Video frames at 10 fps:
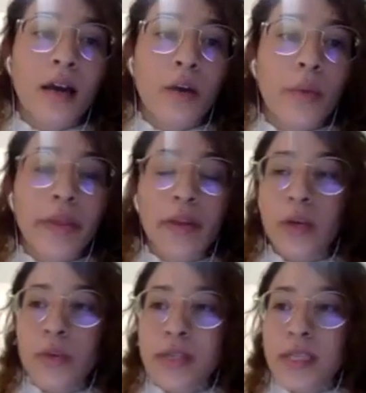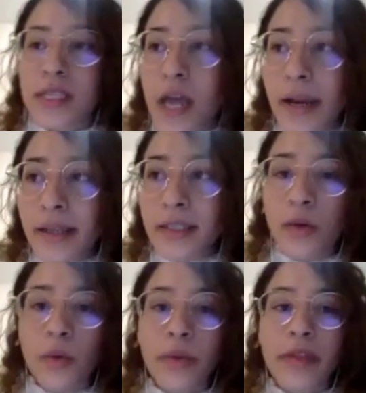whether it was a size
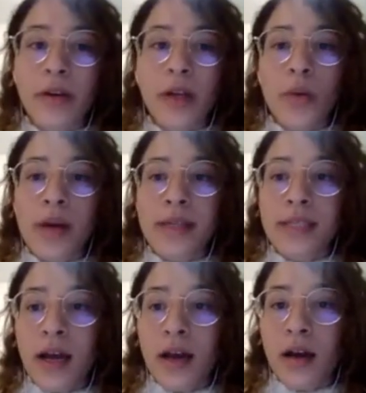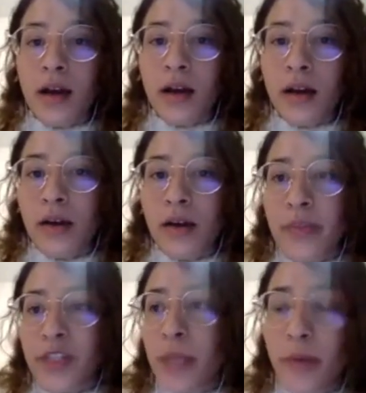or whether it was
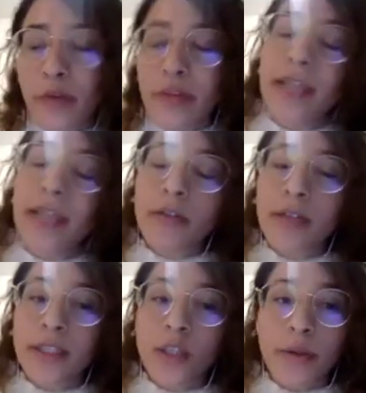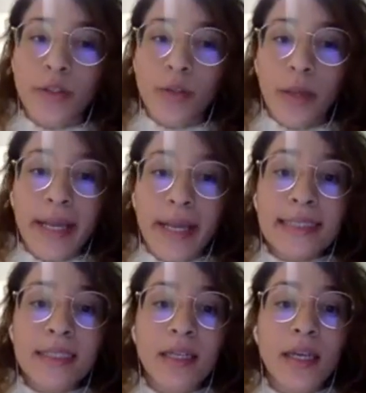the shape of the letter that's going to come
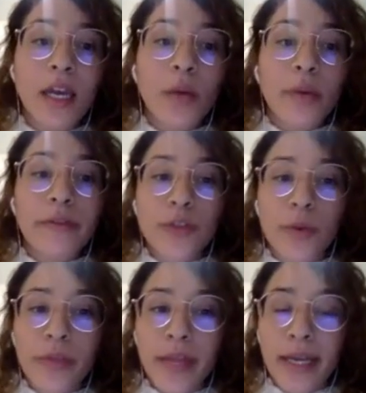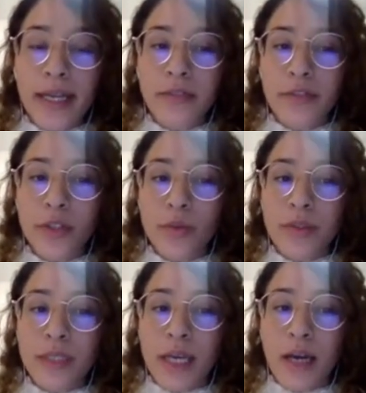next. We've shown that
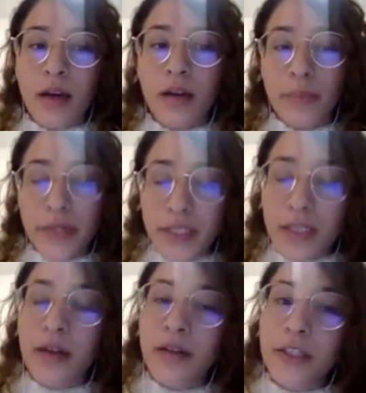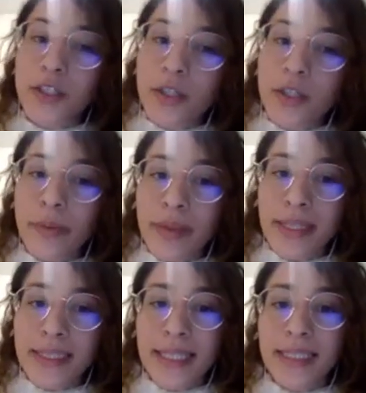individuals, particularly children with
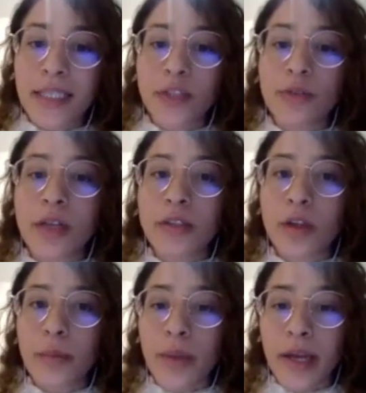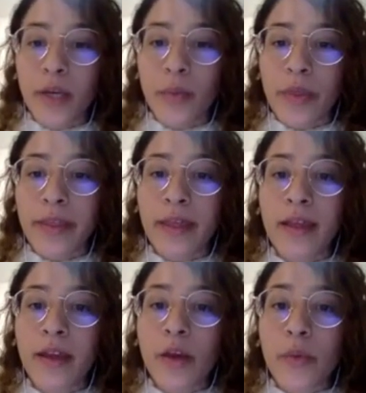dyslexia, do not comply with the
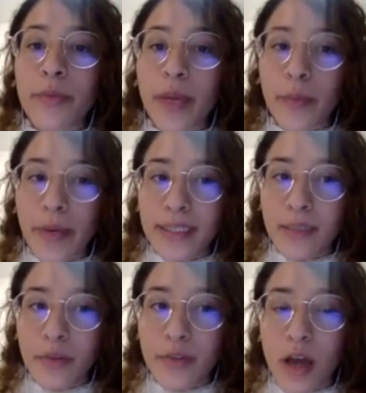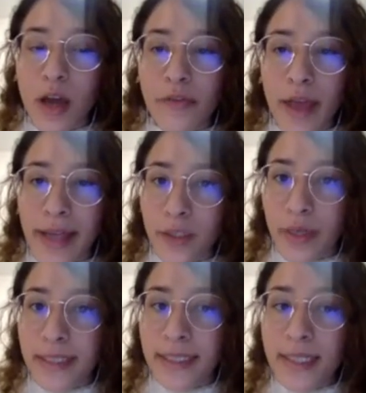rhythmic principles of
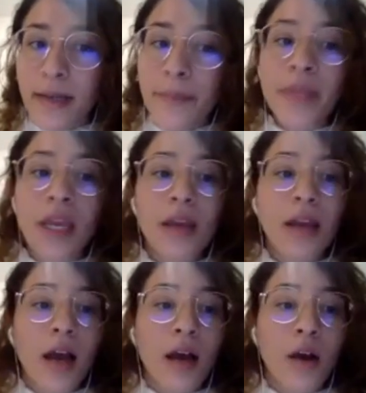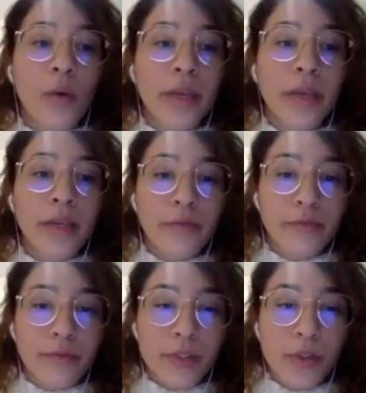handwriting. We
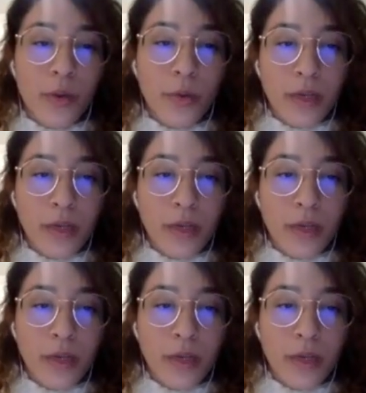showed